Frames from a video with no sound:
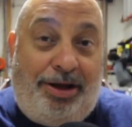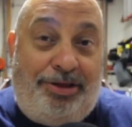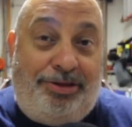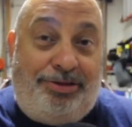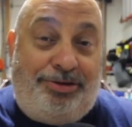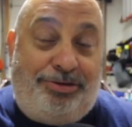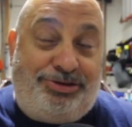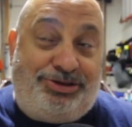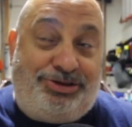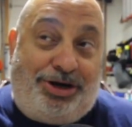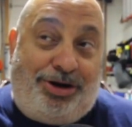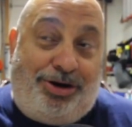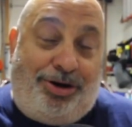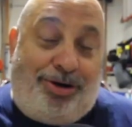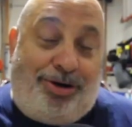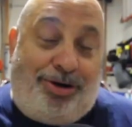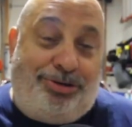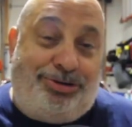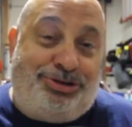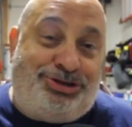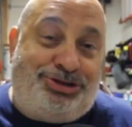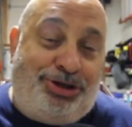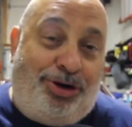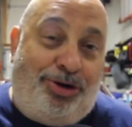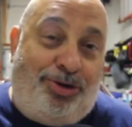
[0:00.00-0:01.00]
There's a car
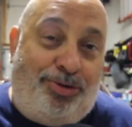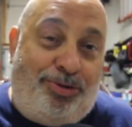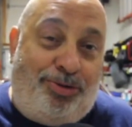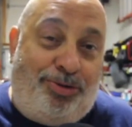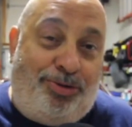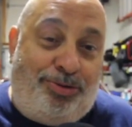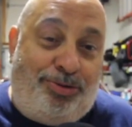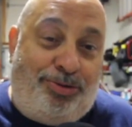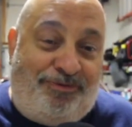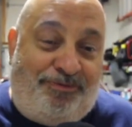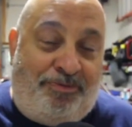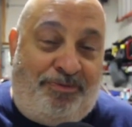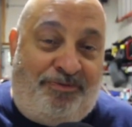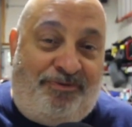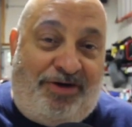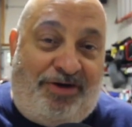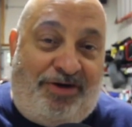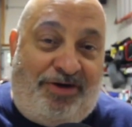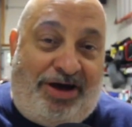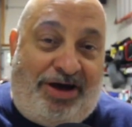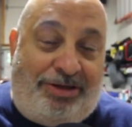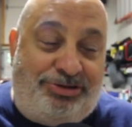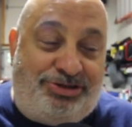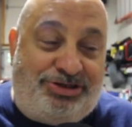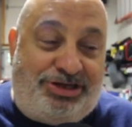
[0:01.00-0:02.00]
show, the
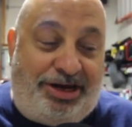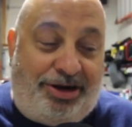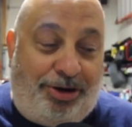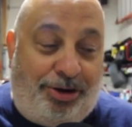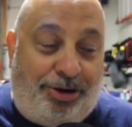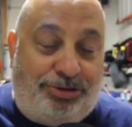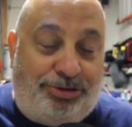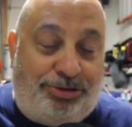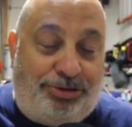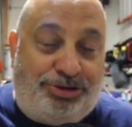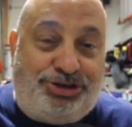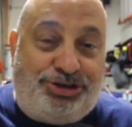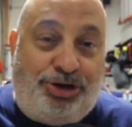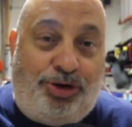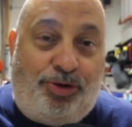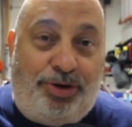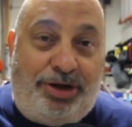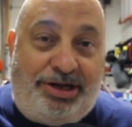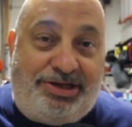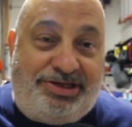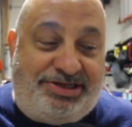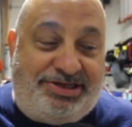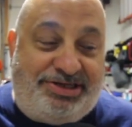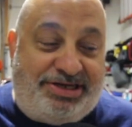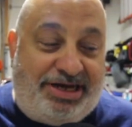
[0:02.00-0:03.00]
Father's Day car show
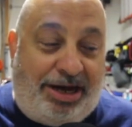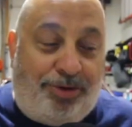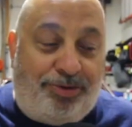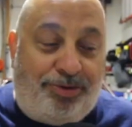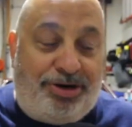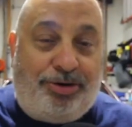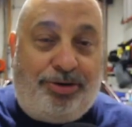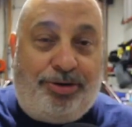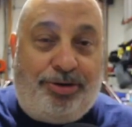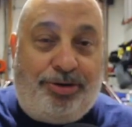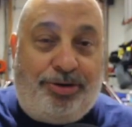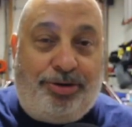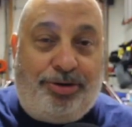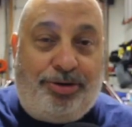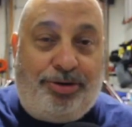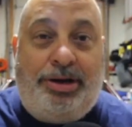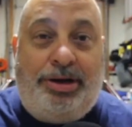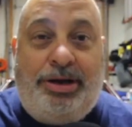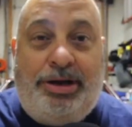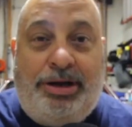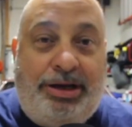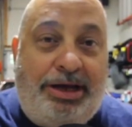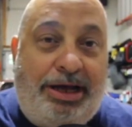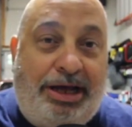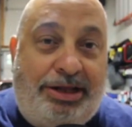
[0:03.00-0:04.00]
in town here
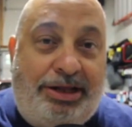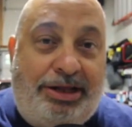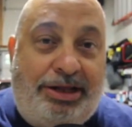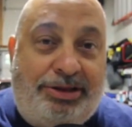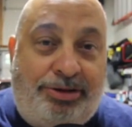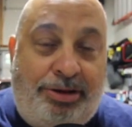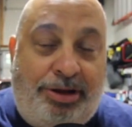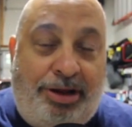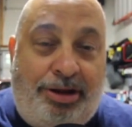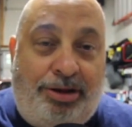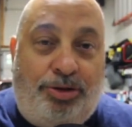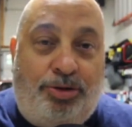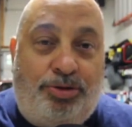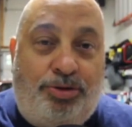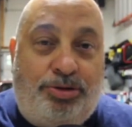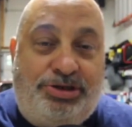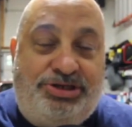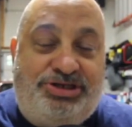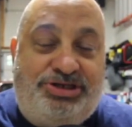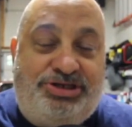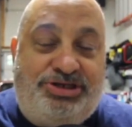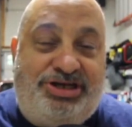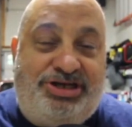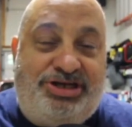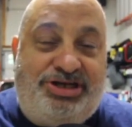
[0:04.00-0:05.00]
at the local
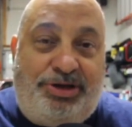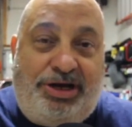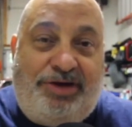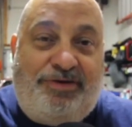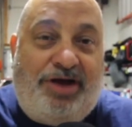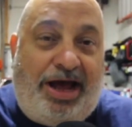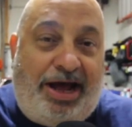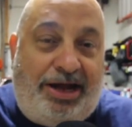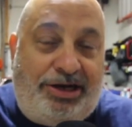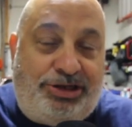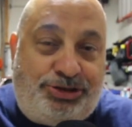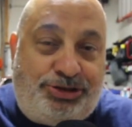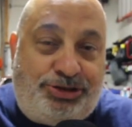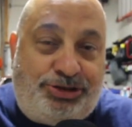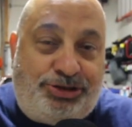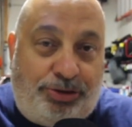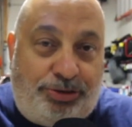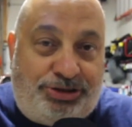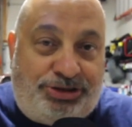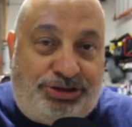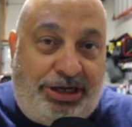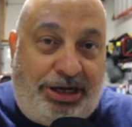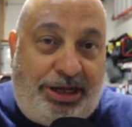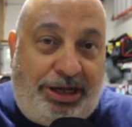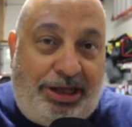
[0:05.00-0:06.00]
Assembly of God
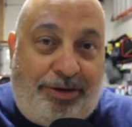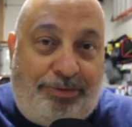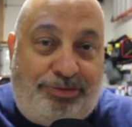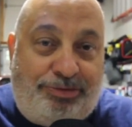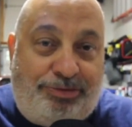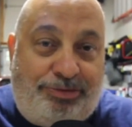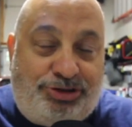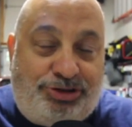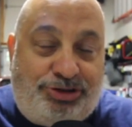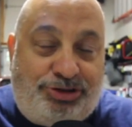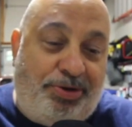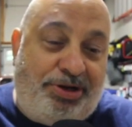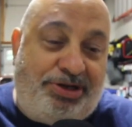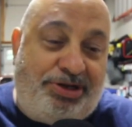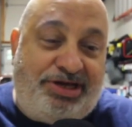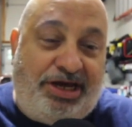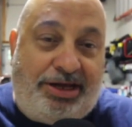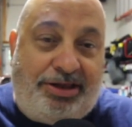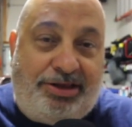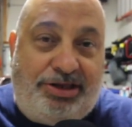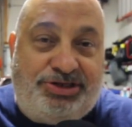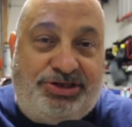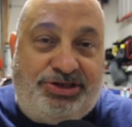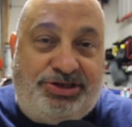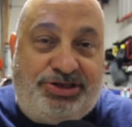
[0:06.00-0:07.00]
Church that I was hoping to
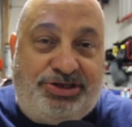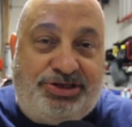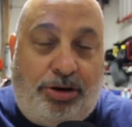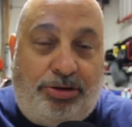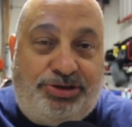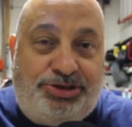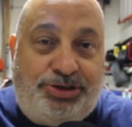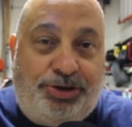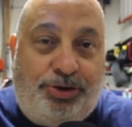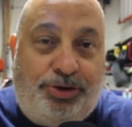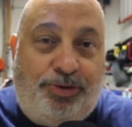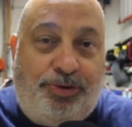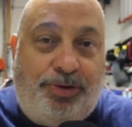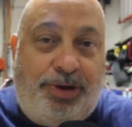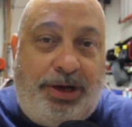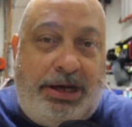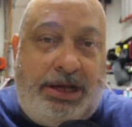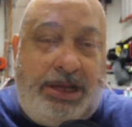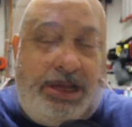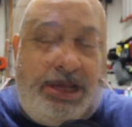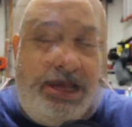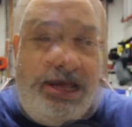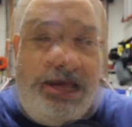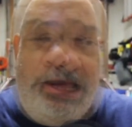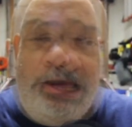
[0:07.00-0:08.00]
take this car to.
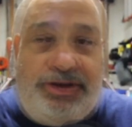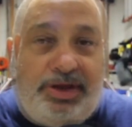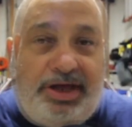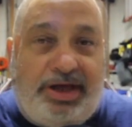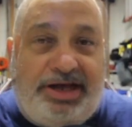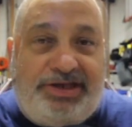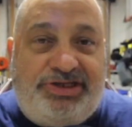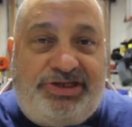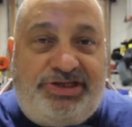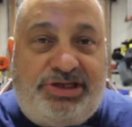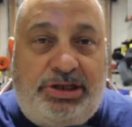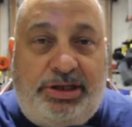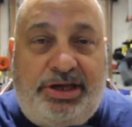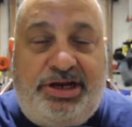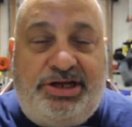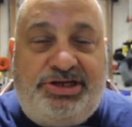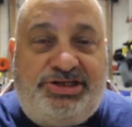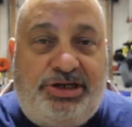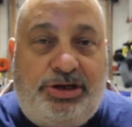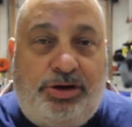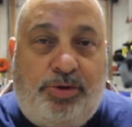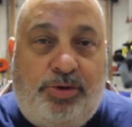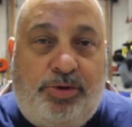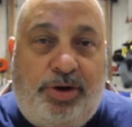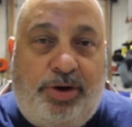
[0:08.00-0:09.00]
So that's the
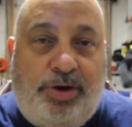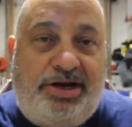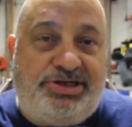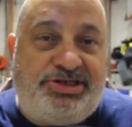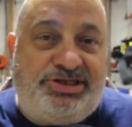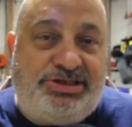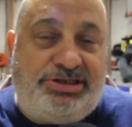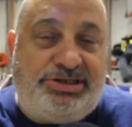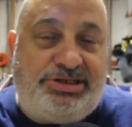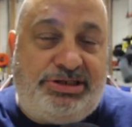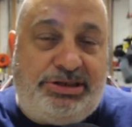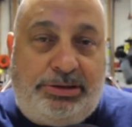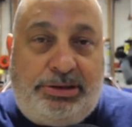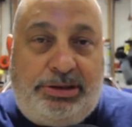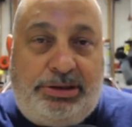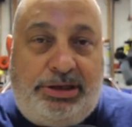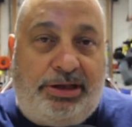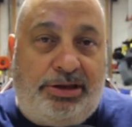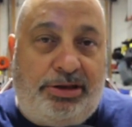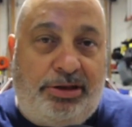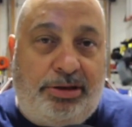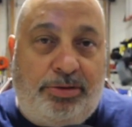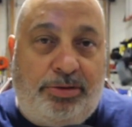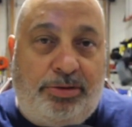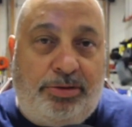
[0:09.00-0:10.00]
latest and greatest
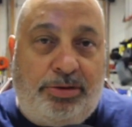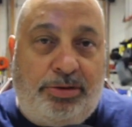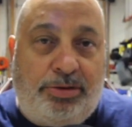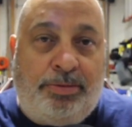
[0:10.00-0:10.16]
in the